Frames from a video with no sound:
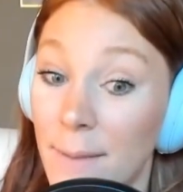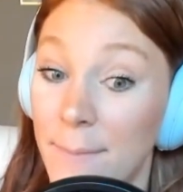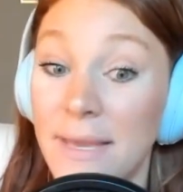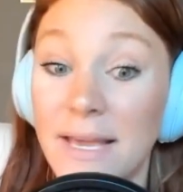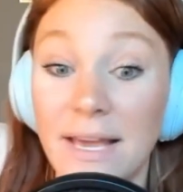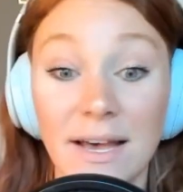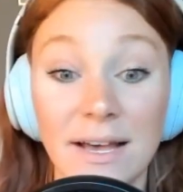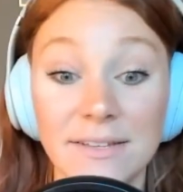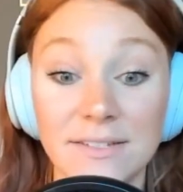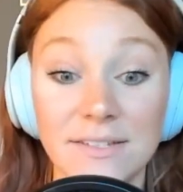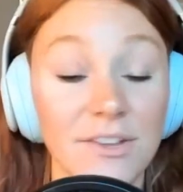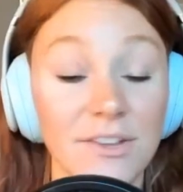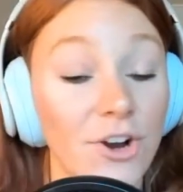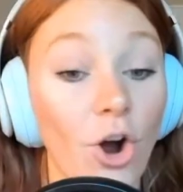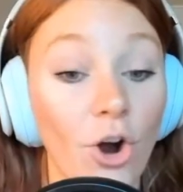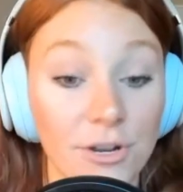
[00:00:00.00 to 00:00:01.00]
Because
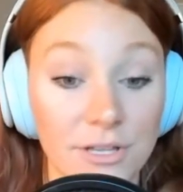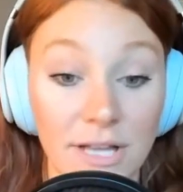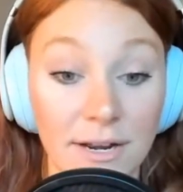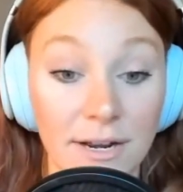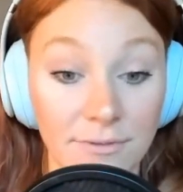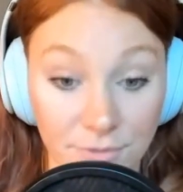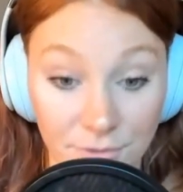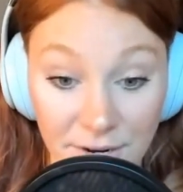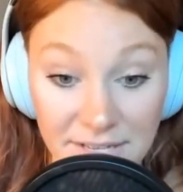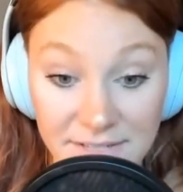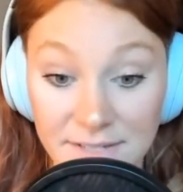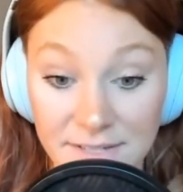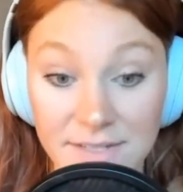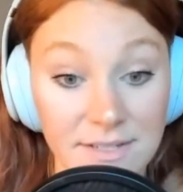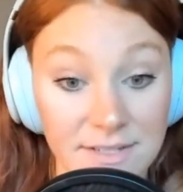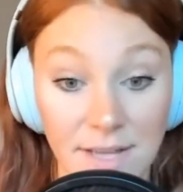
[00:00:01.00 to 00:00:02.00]
there are a lot of
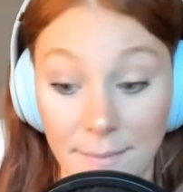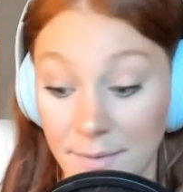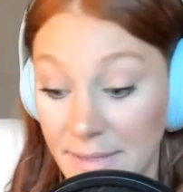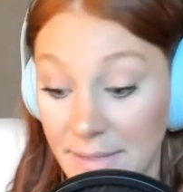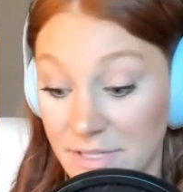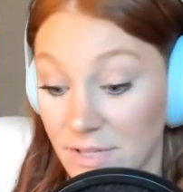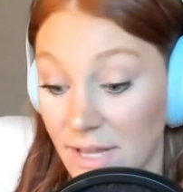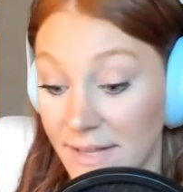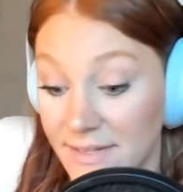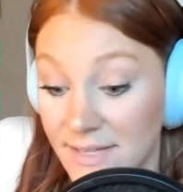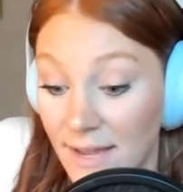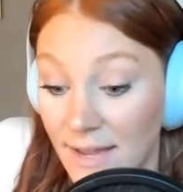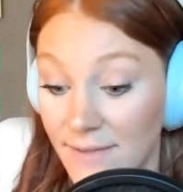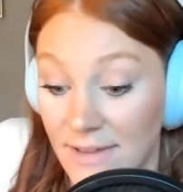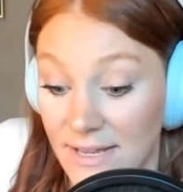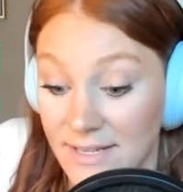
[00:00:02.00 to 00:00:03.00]
risks to supplement. So let's
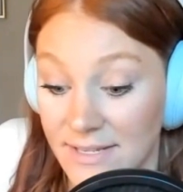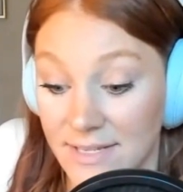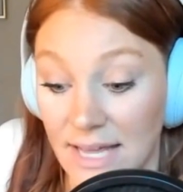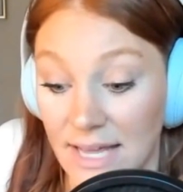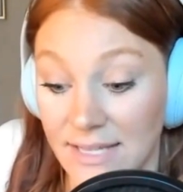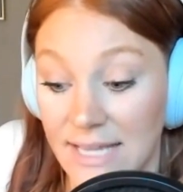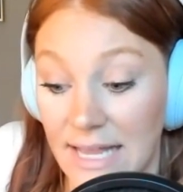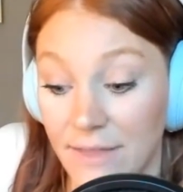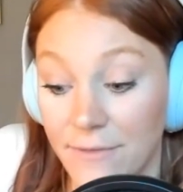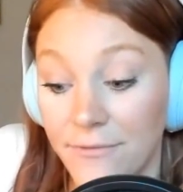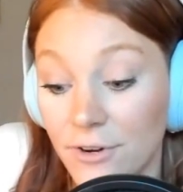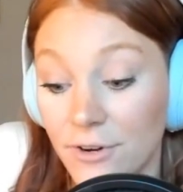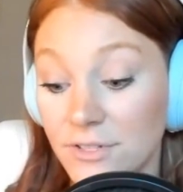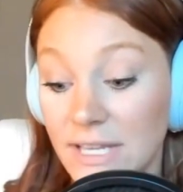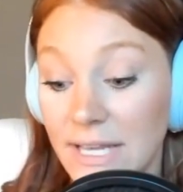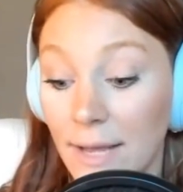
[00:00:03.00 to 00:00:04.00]
dive into that today. The
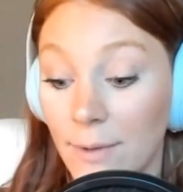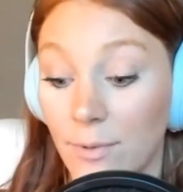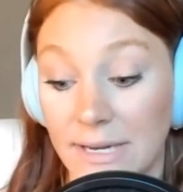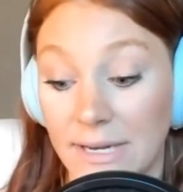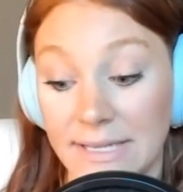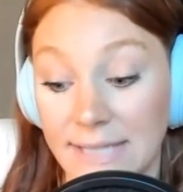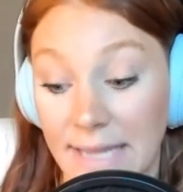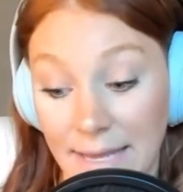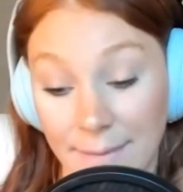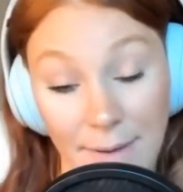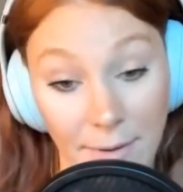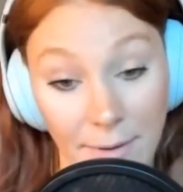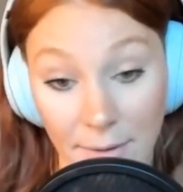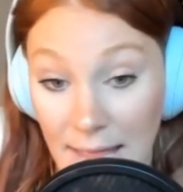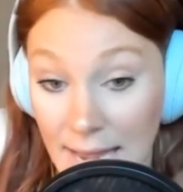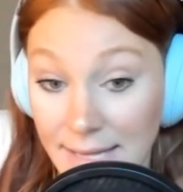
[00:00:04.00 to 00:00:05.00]
first thing I want to say about
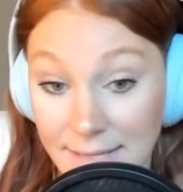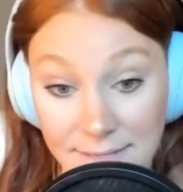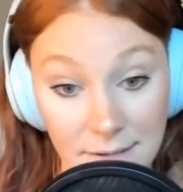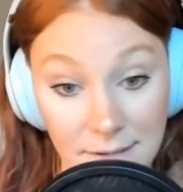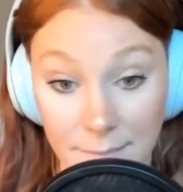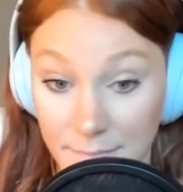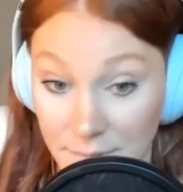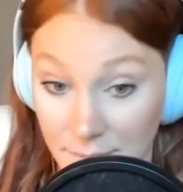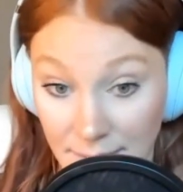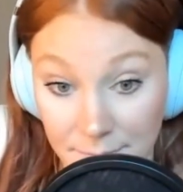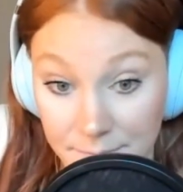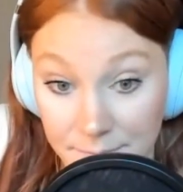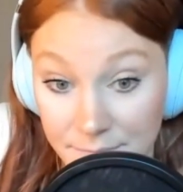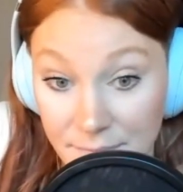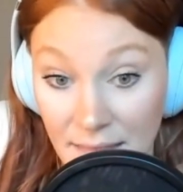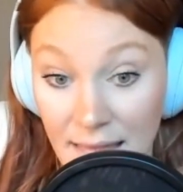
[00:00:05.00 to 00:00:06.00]
any supplement
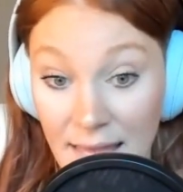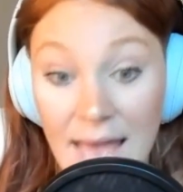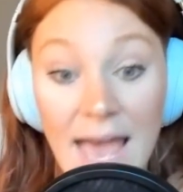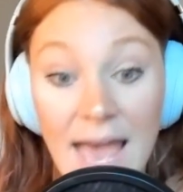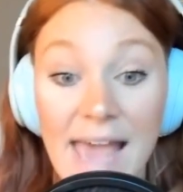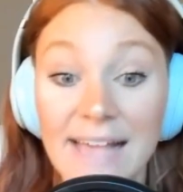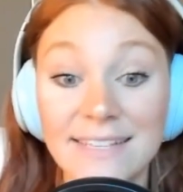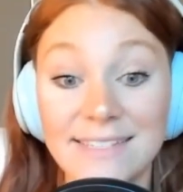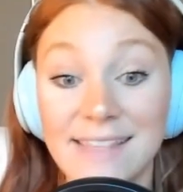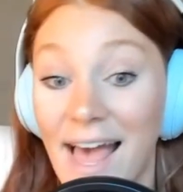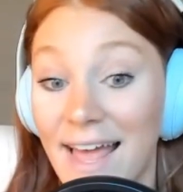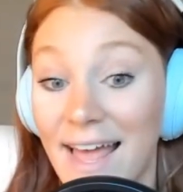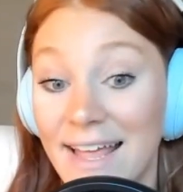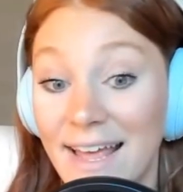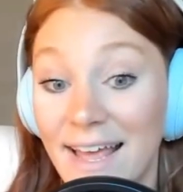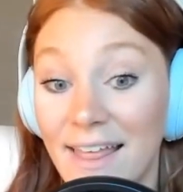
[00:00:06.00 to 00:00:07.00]
is
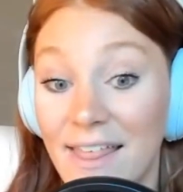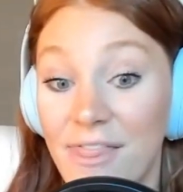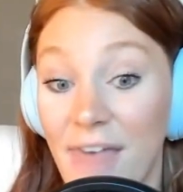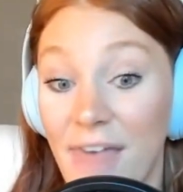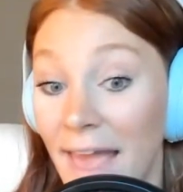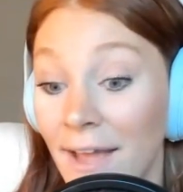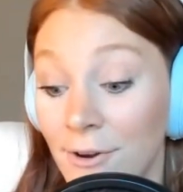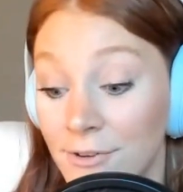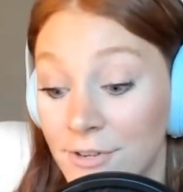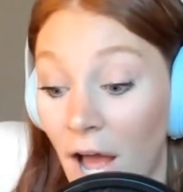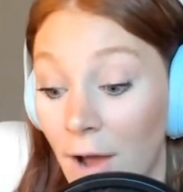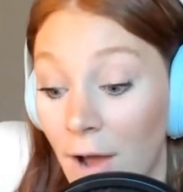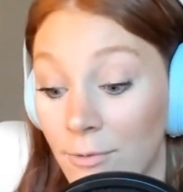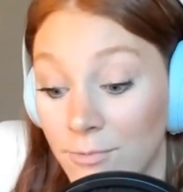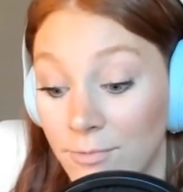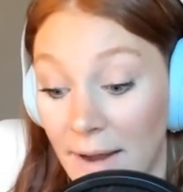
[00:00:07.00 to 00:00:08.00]
that they are not
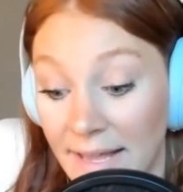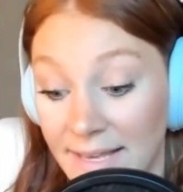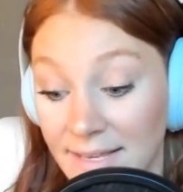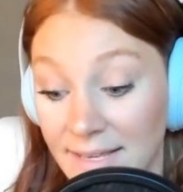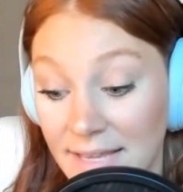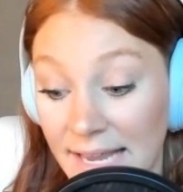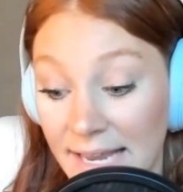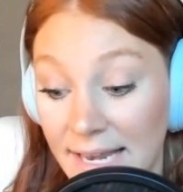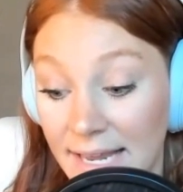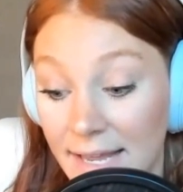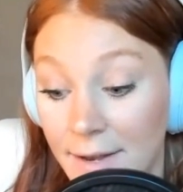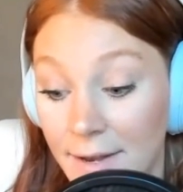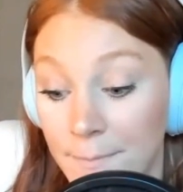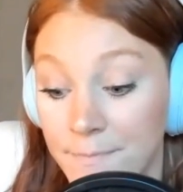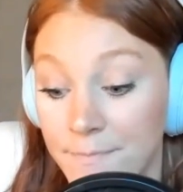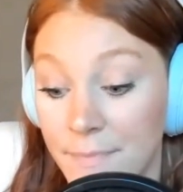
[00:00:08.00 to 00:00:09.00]
regulated
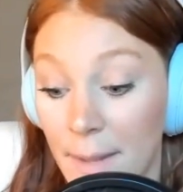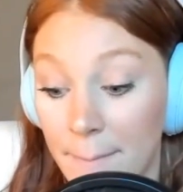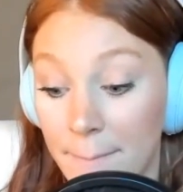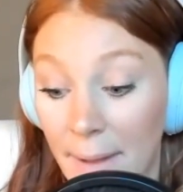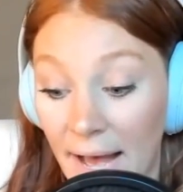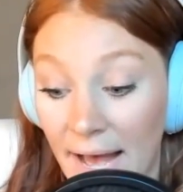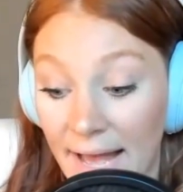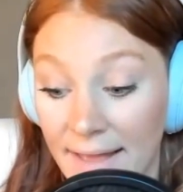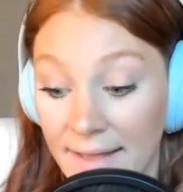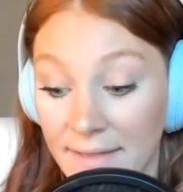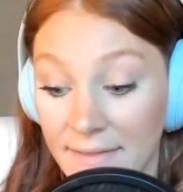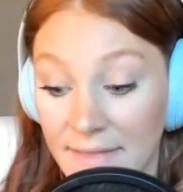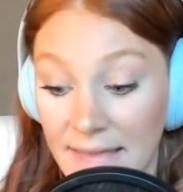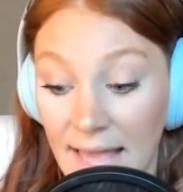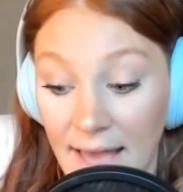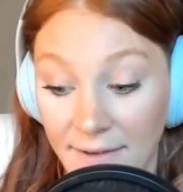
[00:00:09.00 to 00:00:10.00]
by
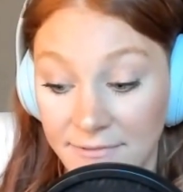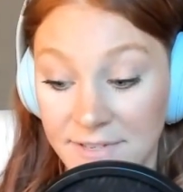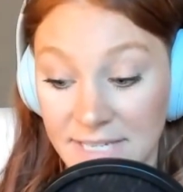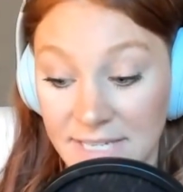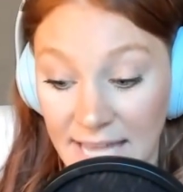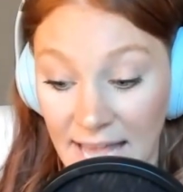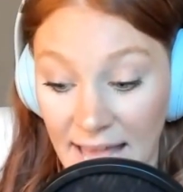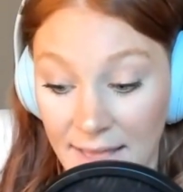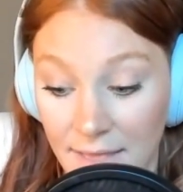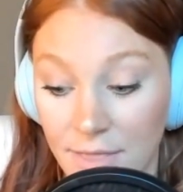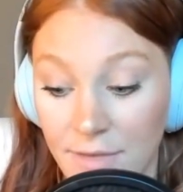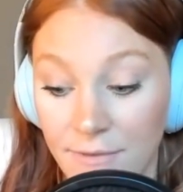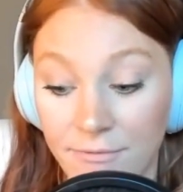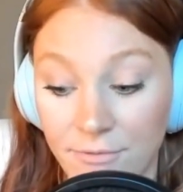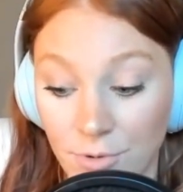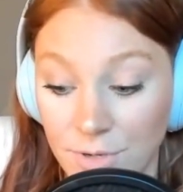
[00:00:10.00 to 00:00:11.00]
the FDA, the
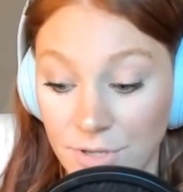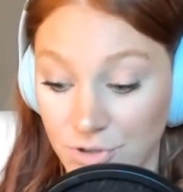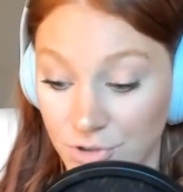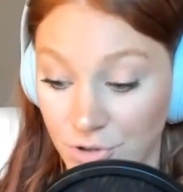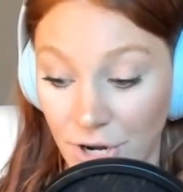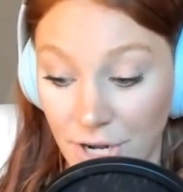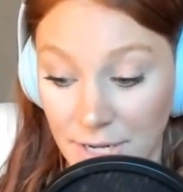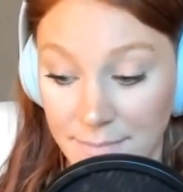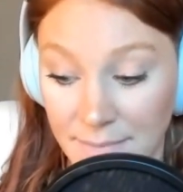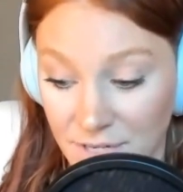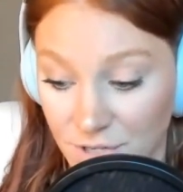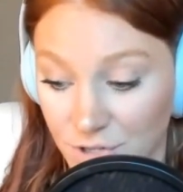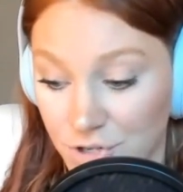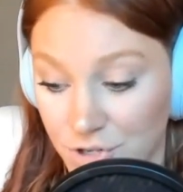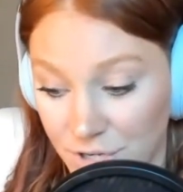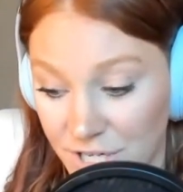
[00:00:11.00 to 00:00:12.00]
Food and Drug
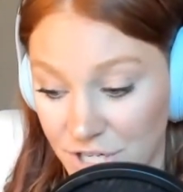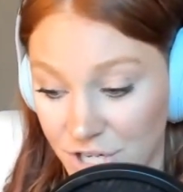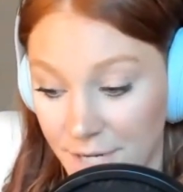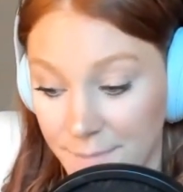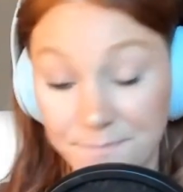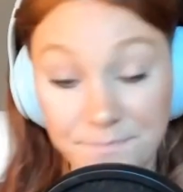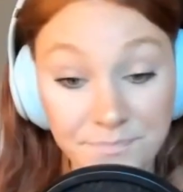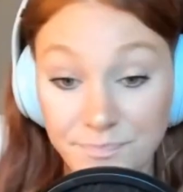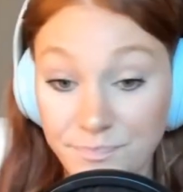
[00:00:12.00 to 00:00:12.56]
Administration.